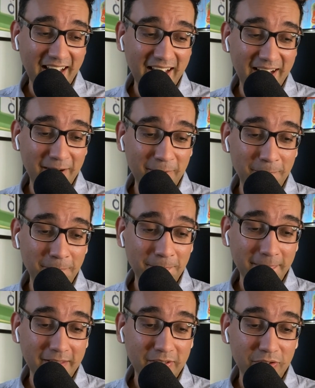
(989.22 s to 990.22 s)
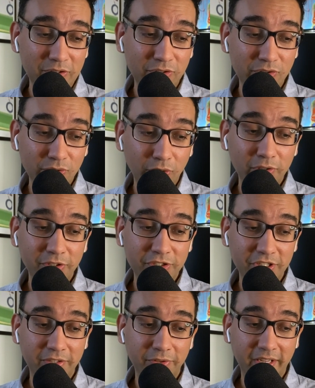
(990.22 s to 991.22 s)
Um, Solar
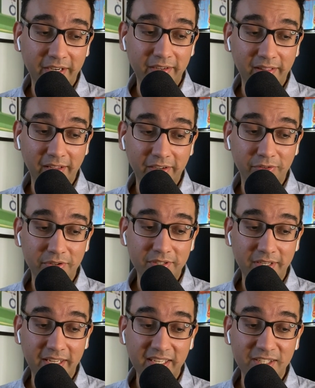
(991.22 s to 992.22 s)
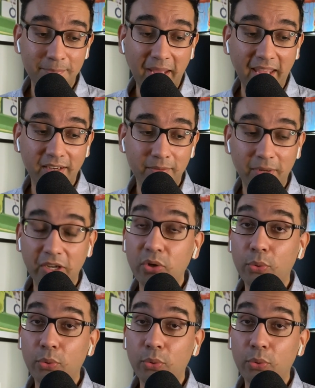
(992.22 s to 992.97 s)
generated electricity expanded by